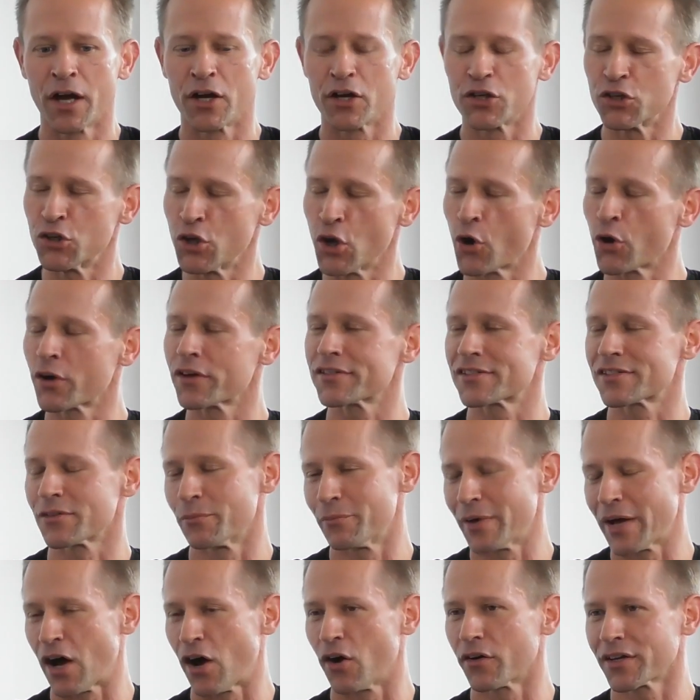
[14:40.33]
yoga is
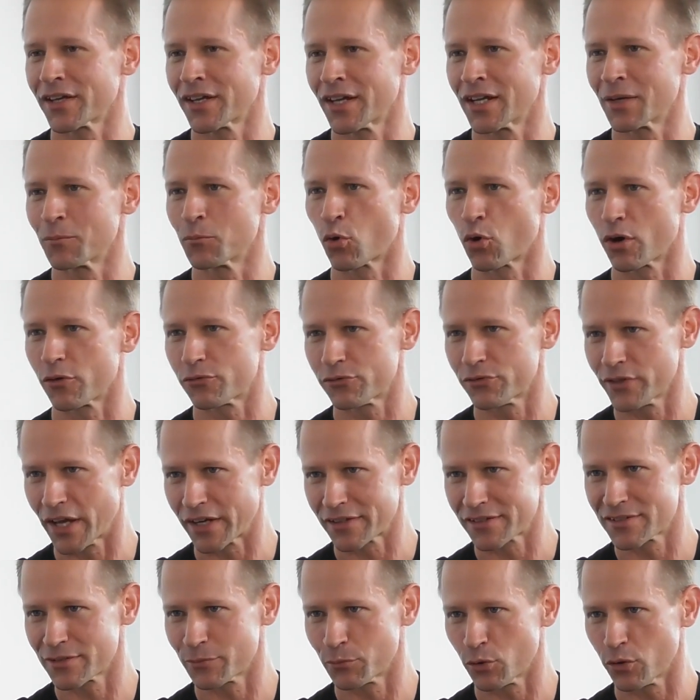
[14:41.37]
about getting more
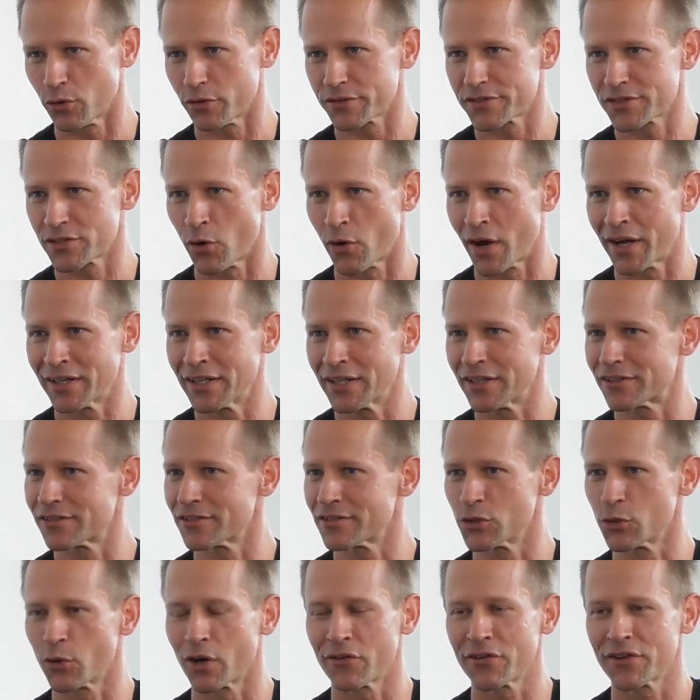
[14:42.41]
flexible. So I need to
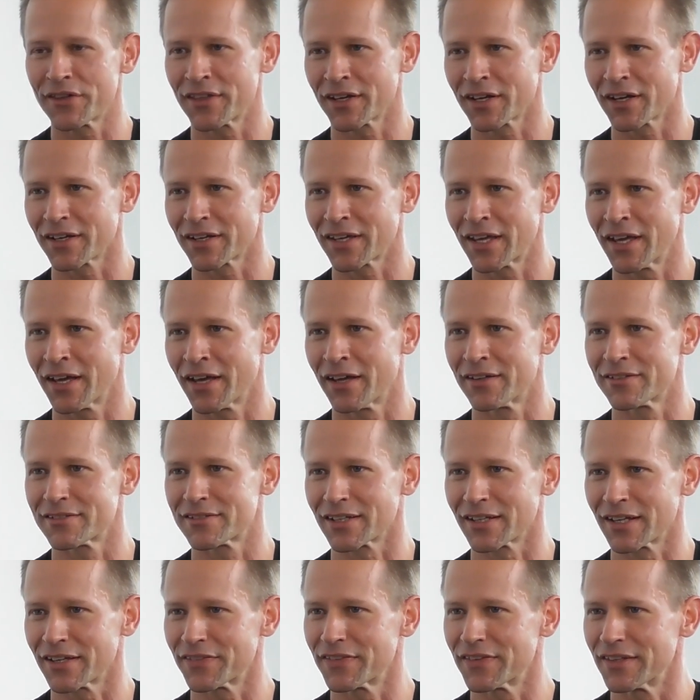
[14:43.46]
do everything I can to
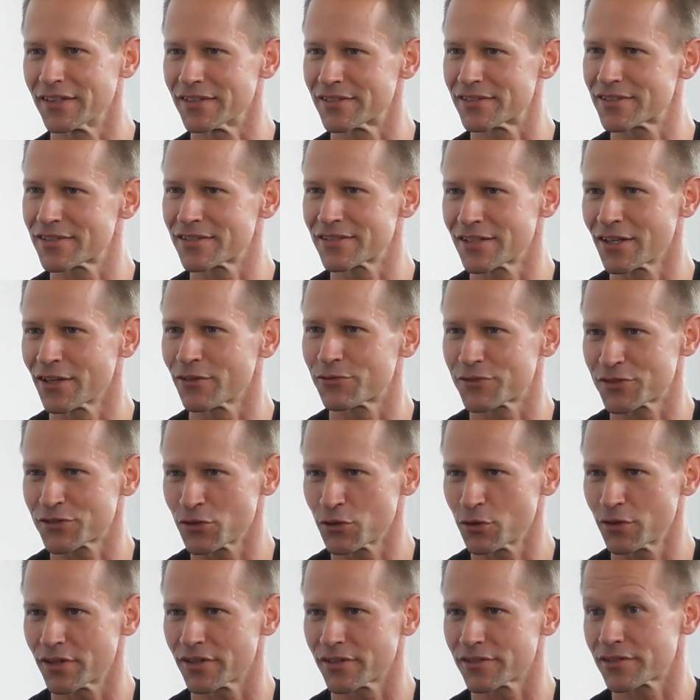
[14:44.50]
get these stiff
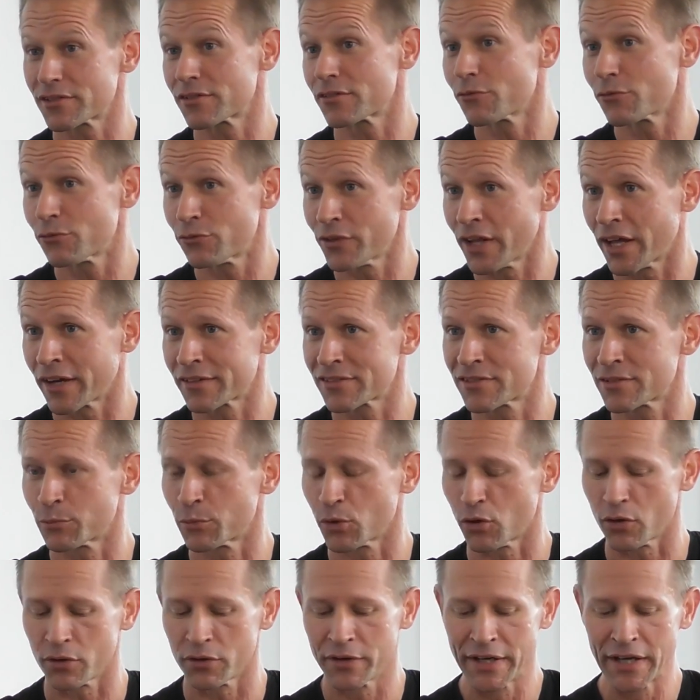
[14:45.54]
students
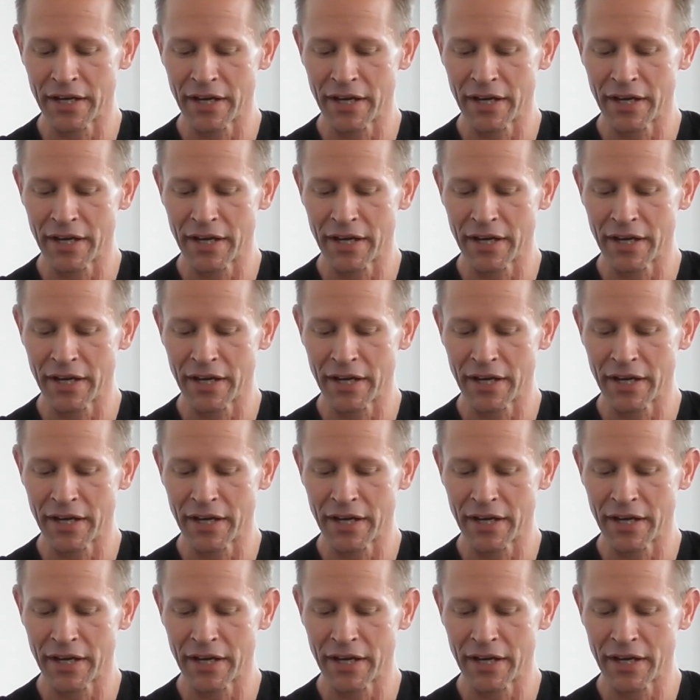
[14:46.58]
flexible.